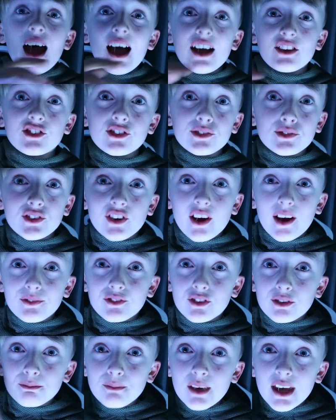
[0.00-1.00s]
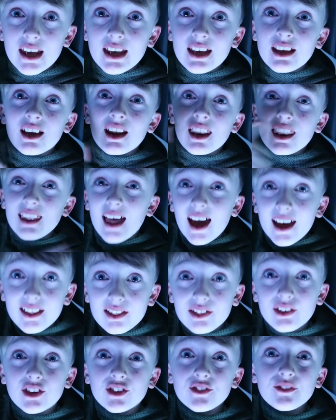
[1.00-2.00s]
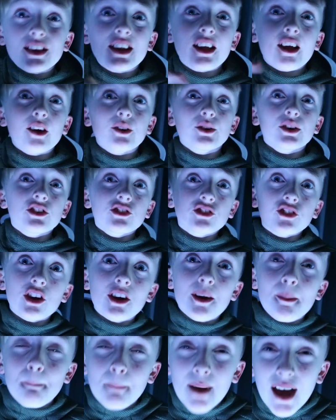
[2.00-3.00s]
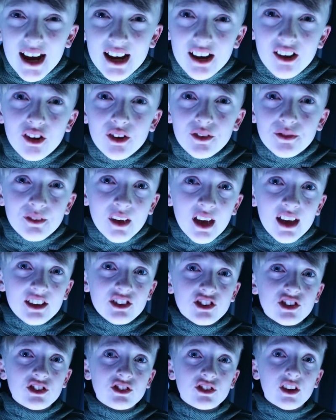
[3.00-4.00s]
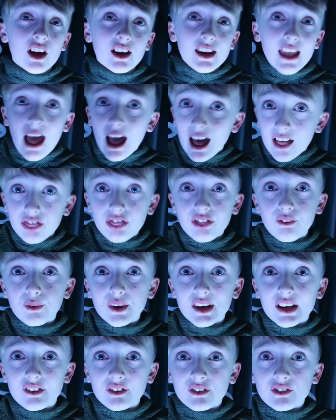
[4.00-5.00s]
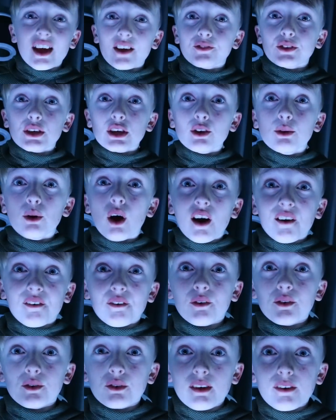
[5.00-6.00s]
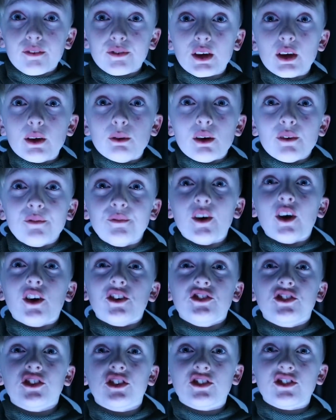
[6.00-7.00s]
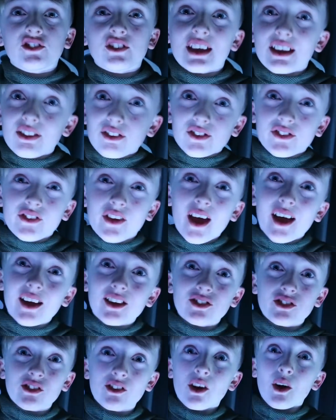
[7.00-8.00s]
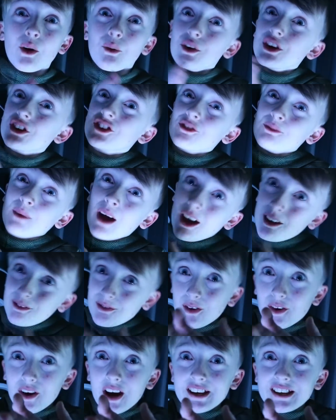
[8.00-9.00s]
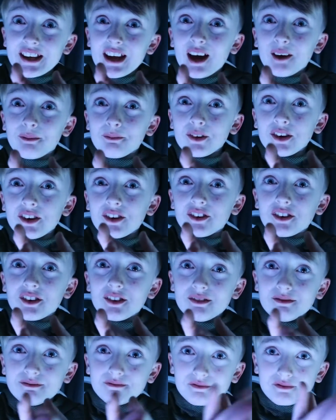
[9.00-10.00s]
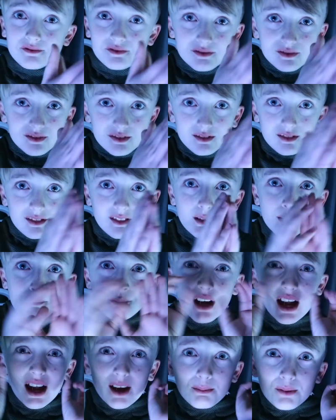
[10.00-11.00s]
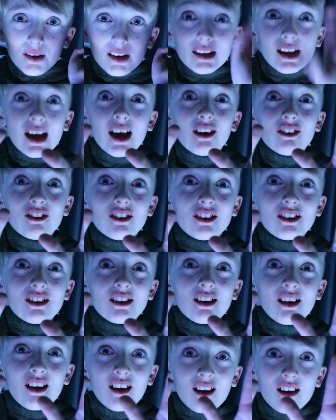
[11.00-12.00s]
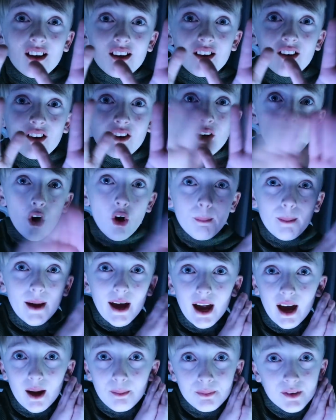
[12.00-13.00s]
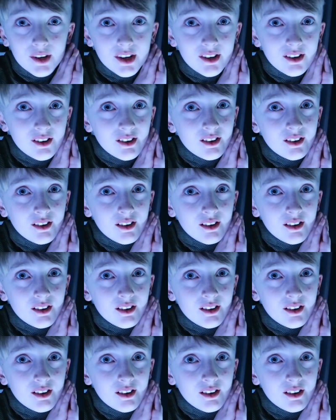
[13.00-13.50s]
And subscribe to me, like this video, and turn my notifications on and the winners. If you were first to see the text, which might have already happened, might happen now, or might happen